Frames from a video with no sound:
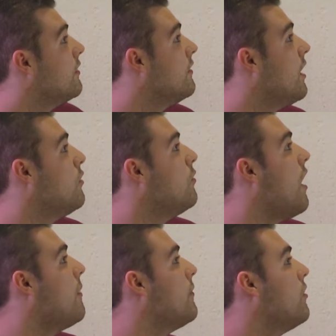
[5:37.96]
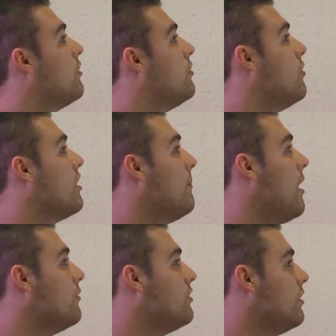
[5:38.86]
Now I'm going to talk
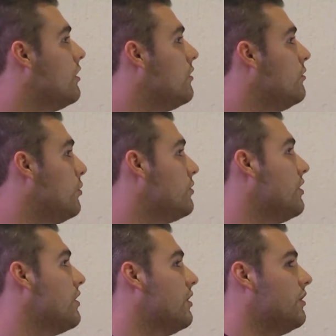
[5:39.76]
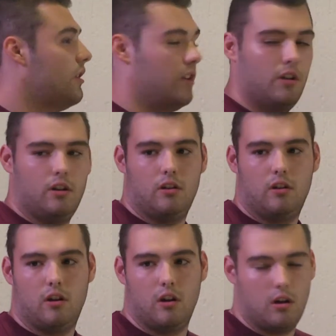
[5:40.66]
about the routing in
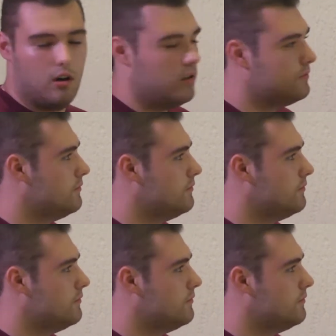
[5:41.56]
our